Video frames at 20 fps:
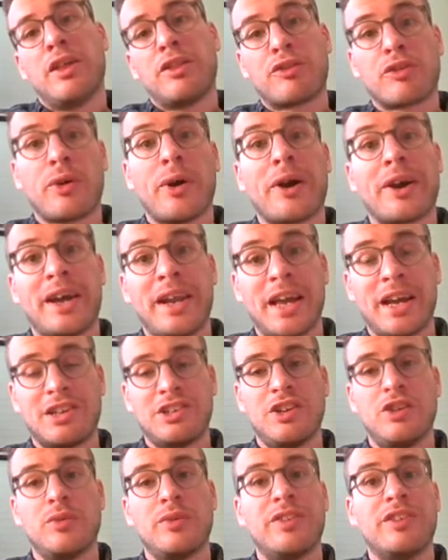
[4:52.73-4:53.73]
through our
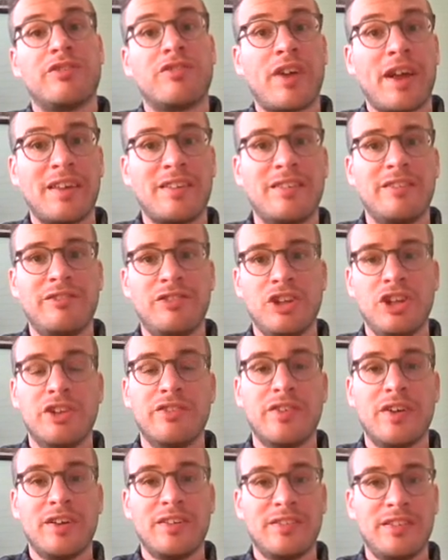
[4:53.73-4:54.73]
connections with the rest of the
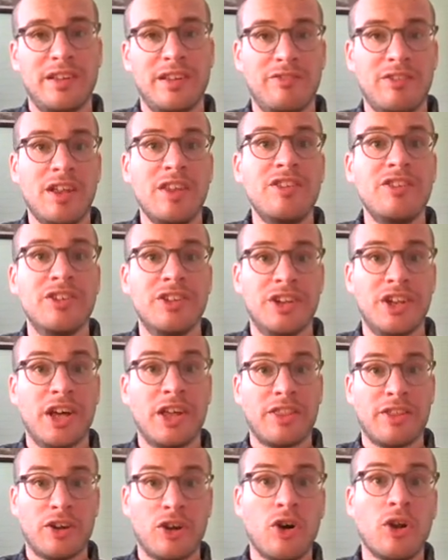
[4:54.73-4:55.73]
University of London and
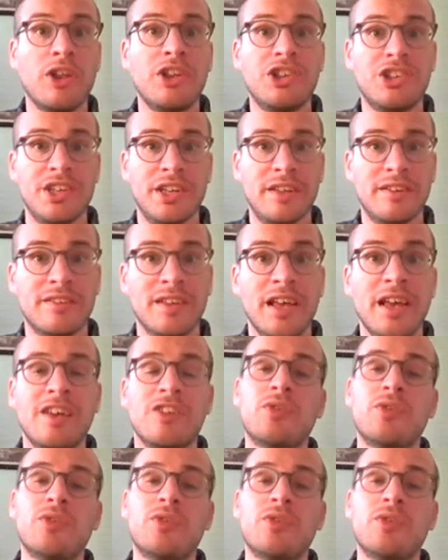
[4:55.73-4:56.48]
other colleges.